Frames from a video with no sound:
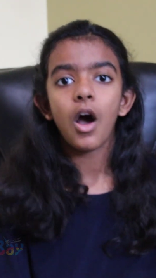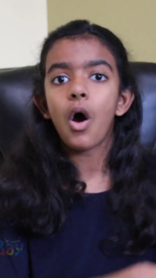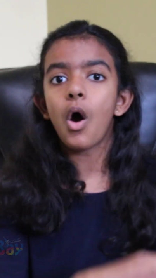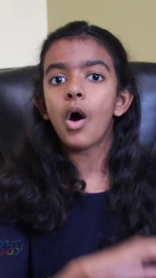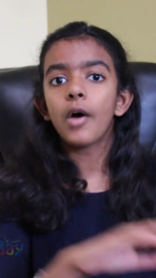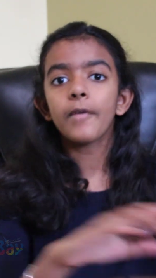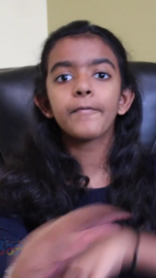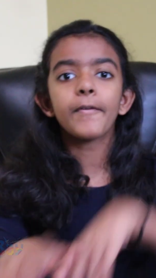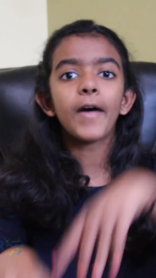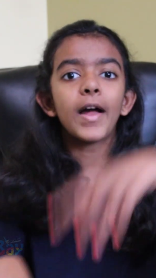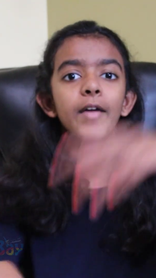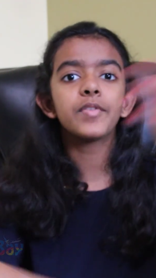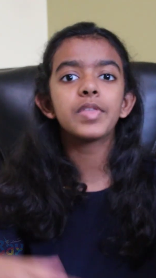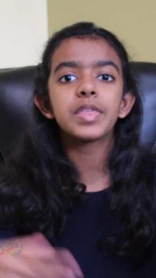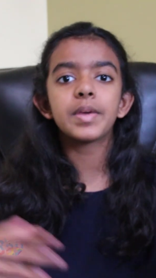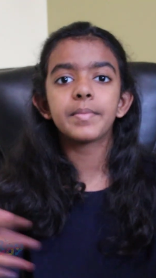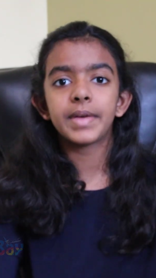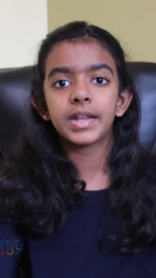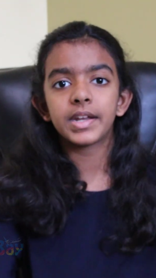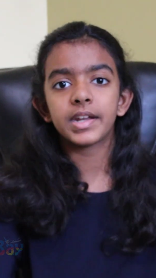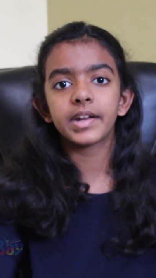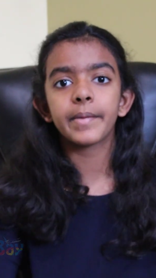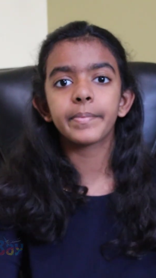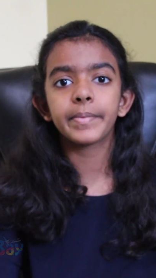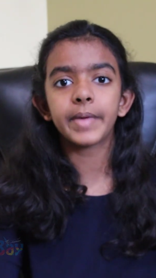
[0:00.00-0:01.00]
All five of them
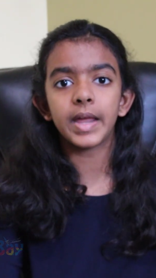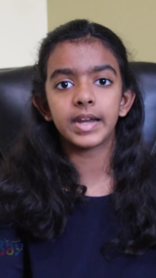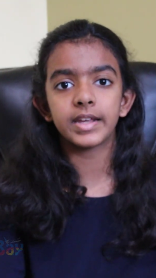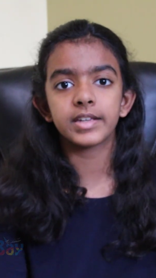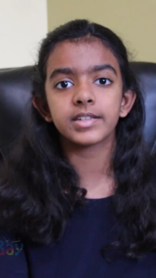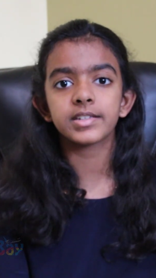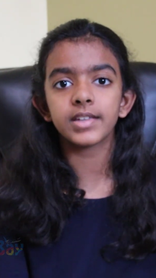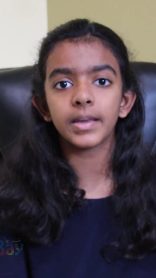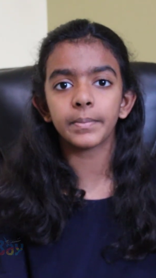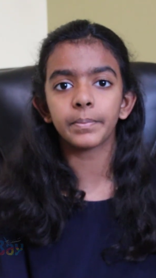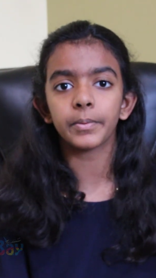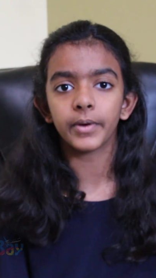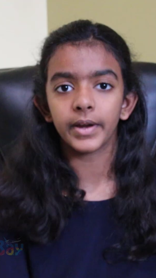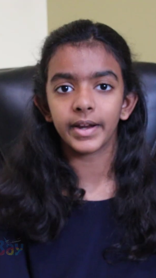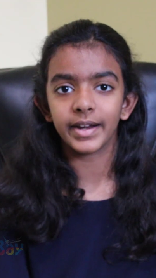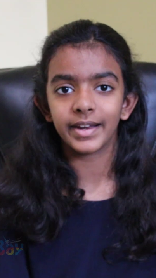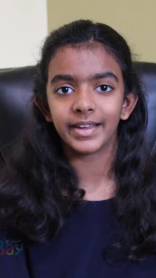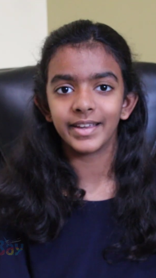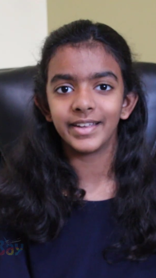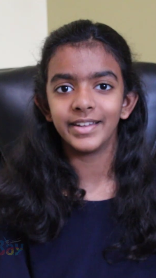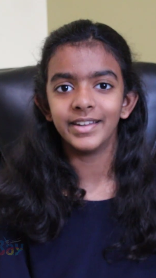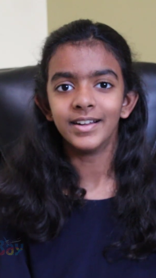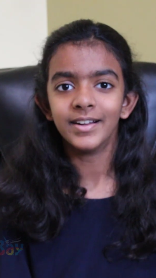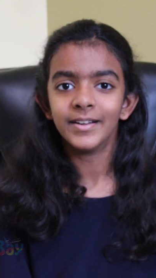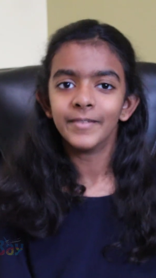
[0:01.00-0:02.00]
ended up getting
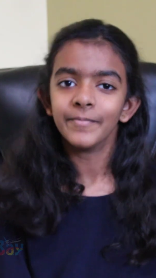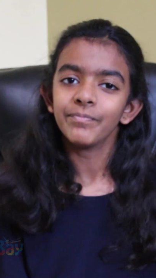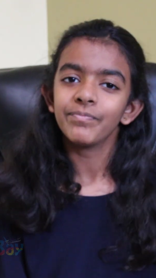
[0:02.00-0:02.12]
separated.